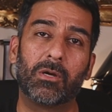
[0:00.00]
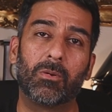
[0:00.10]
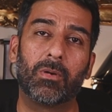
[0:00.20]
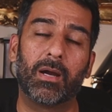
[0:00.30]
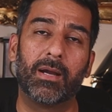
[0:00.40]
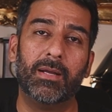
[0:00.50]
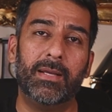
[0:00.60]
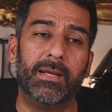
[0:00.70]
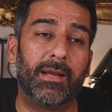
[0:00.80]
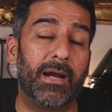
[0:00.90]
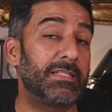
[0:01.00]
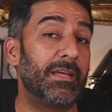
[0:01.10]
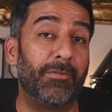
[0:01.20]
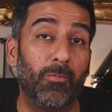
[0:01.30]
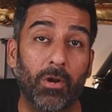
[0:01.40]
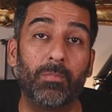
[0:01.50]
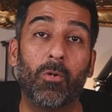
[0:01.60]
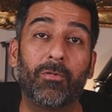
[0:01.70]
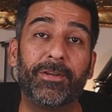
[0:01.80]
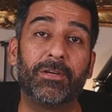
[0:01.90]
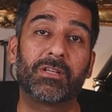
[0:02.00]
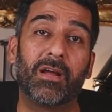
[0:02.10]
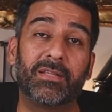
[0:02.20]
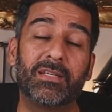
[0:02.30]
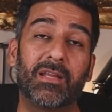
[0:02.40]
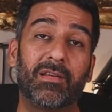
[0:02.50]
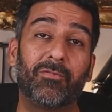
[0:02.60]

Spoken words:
So guys, if you want more videos like this,